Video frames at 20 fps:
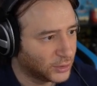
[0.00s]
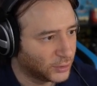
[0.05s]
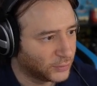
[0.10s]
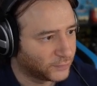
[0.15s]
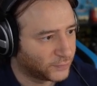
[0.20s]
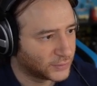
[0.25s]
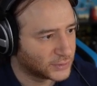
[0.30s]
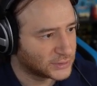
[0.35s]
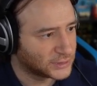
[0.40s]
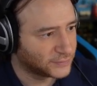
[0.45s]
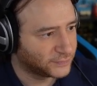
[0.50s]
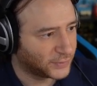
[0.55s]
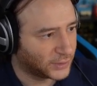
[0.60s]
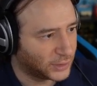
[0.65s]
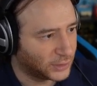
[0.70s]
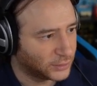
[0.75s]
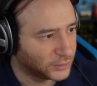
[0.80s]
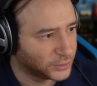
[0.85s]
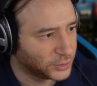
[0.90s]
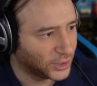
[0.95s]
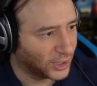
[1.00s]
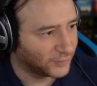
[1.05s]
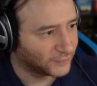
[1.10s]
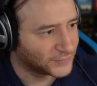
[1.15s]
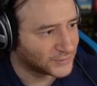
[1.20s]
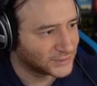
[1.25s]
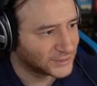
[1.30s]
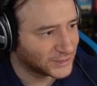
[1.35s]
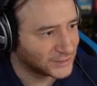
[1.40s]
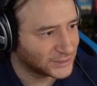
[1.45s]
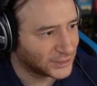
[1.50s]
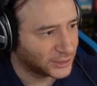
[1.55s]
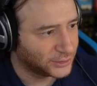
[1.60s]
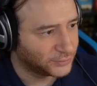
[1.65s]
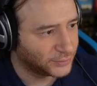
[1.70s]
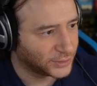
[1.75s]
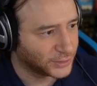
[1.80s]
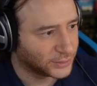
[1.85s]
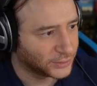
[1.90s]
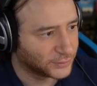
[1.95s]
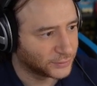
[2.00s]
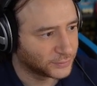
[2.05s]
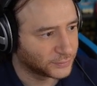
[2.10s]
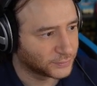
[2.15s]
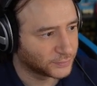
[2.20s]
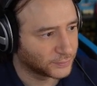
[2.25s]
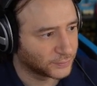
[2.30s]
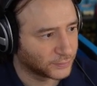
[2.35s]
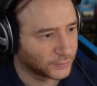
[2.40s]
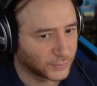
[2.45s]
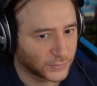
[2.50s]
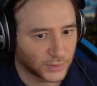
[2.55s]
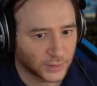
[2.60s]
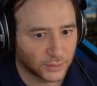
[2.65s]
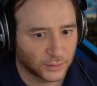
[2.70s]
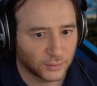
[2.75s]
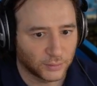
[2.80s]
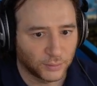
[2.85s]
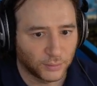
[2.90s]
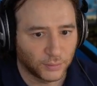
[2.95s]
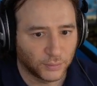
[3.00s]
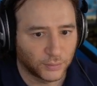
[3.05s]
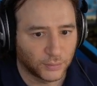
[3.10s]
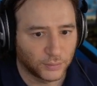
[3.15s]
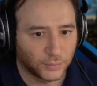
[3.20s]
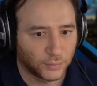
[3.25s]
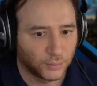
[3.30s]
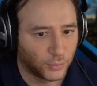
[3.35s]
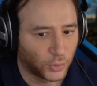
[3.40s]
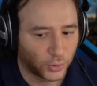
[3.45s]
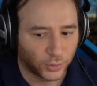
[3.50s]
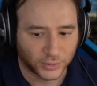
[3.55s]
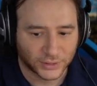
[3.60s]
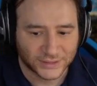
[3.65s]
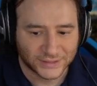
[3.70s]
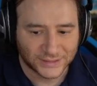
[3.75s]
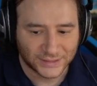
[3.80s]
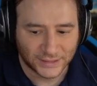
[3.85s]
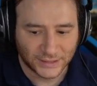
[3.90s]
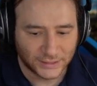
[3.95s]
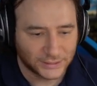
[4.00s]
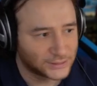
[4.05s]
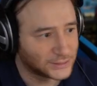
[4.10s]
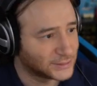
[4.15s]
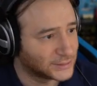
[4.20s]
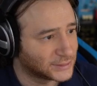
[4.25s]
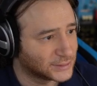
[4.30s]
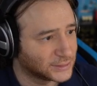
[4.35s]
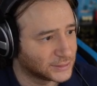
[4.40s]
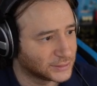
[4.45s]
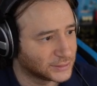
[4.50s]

First of all, you have six hundred more seats